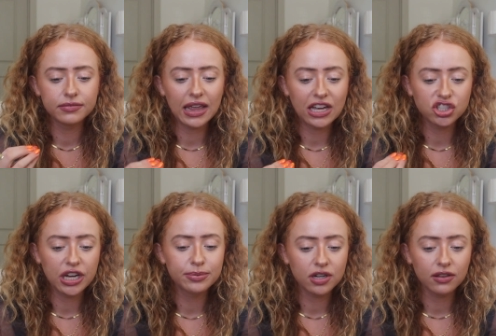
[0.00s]
that
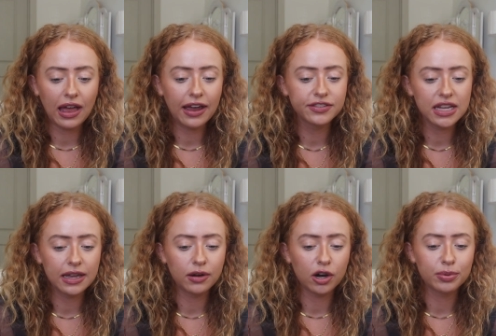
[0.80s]
shapes our lives
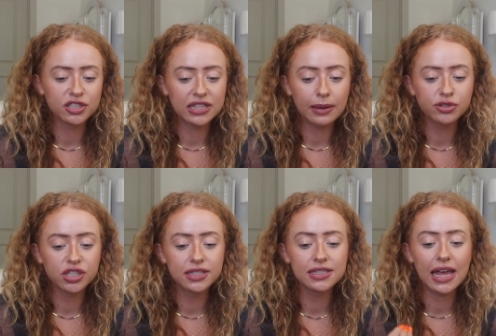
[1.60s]
and our
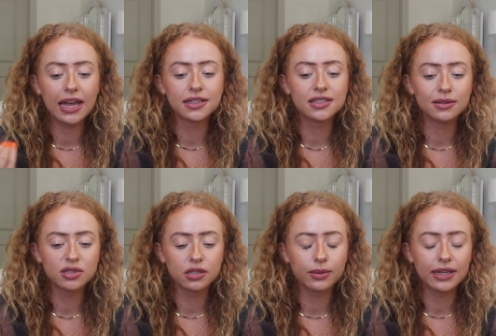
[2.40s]
perceptions and
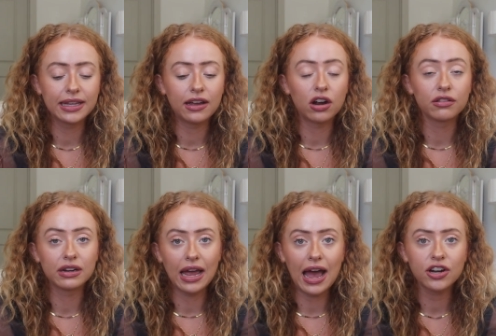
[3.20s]
subsequently our
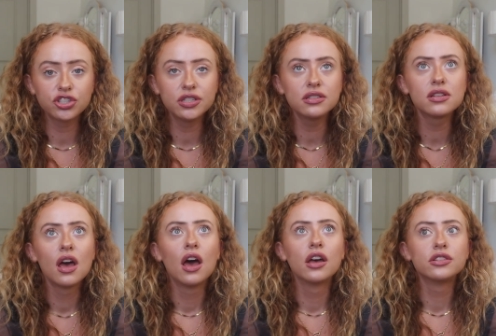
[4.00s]
reactions.
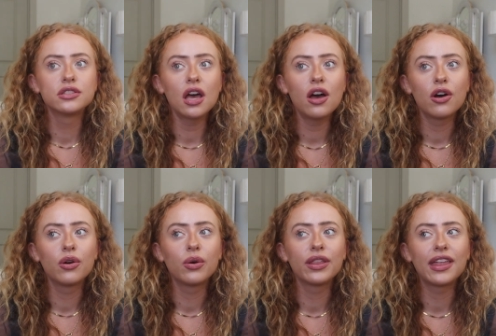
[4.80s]

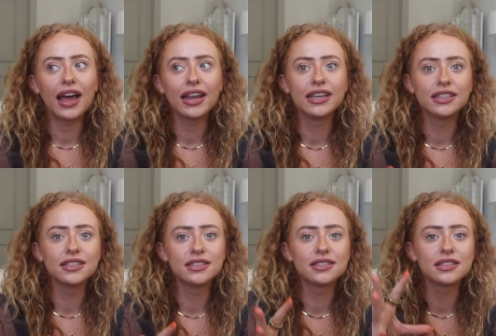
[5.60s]
So that
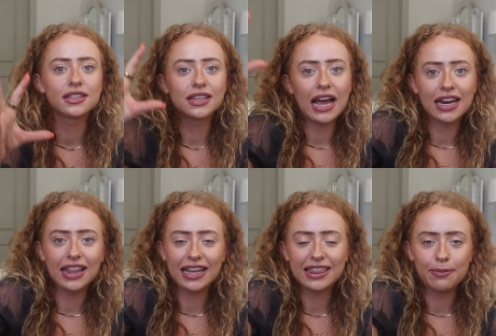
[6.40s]
is kind of
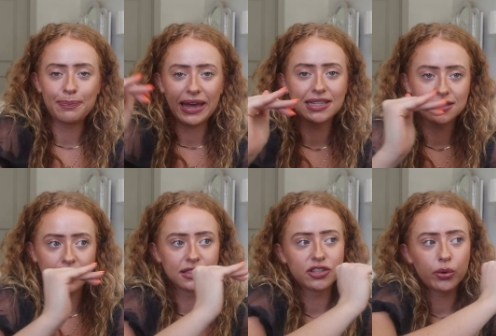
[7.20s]
like the
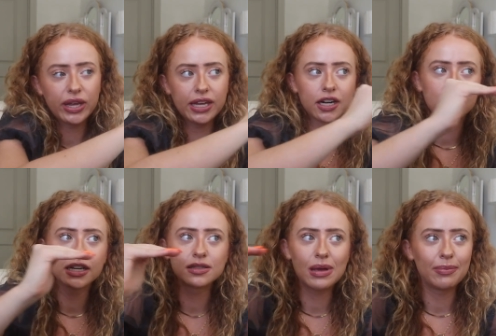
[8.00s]
baseline. So here
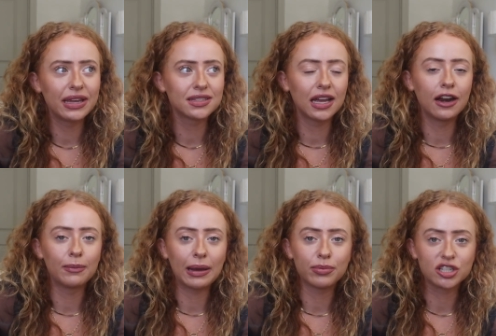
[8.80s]
is my baseline of
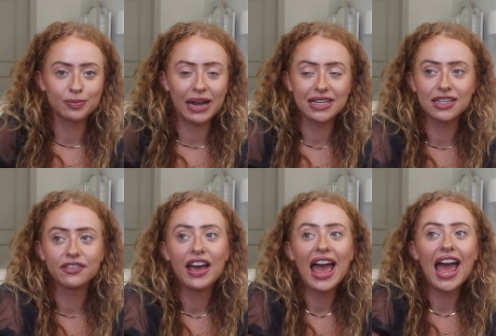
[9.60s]
my
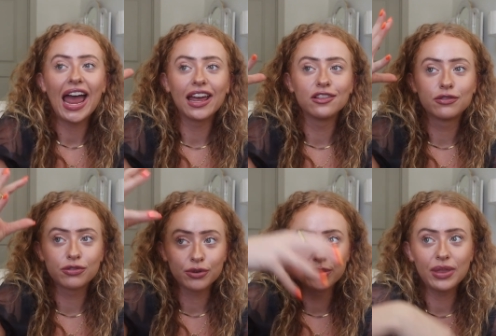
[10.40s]
perspective. And
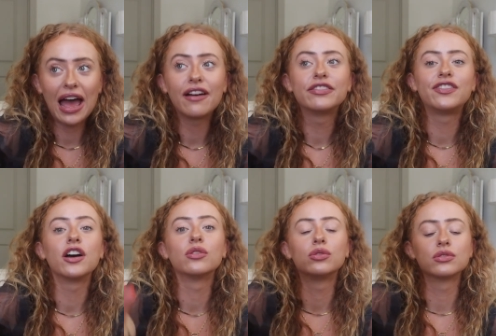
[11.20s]
through that
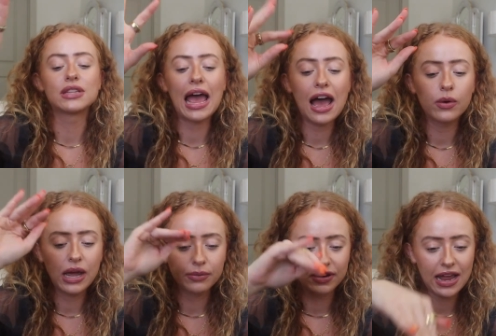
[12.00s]
funnels how
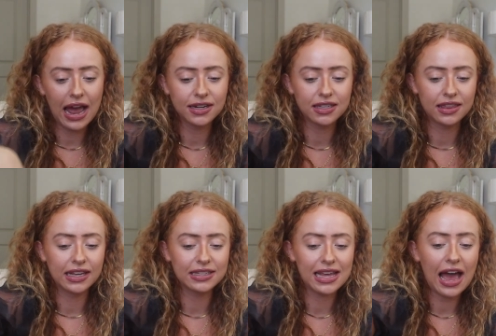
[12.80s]
I react to
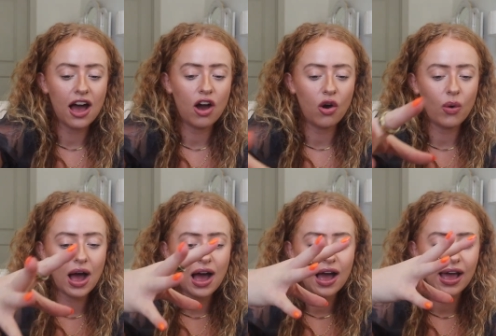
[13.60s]
things, how
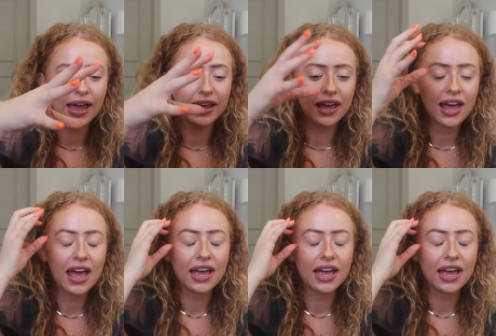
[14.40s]
I,